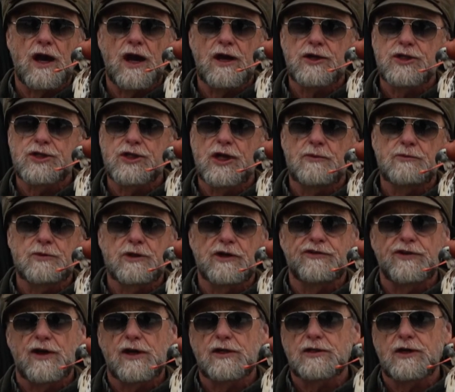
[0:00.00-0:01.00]
large number
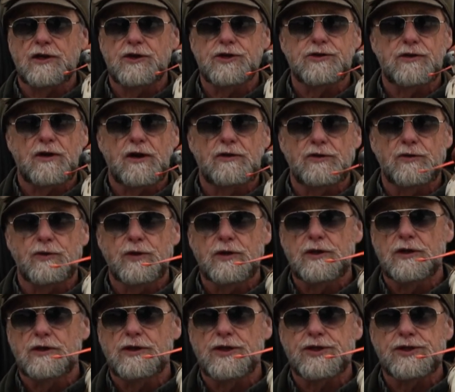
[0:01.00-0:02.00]
of falconers around the
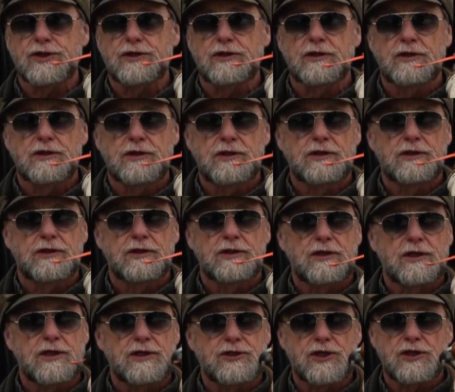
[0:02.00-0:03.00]
world. It's
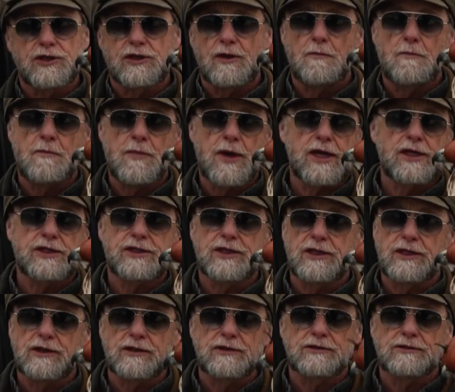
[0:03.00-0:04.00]
this
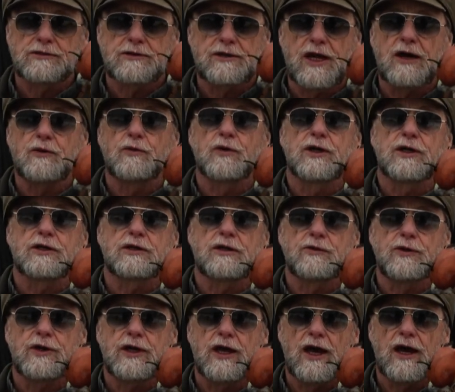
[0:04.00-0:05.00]
amazing network
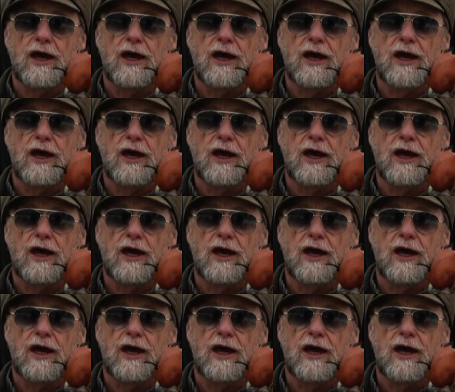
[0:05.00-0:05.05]
that we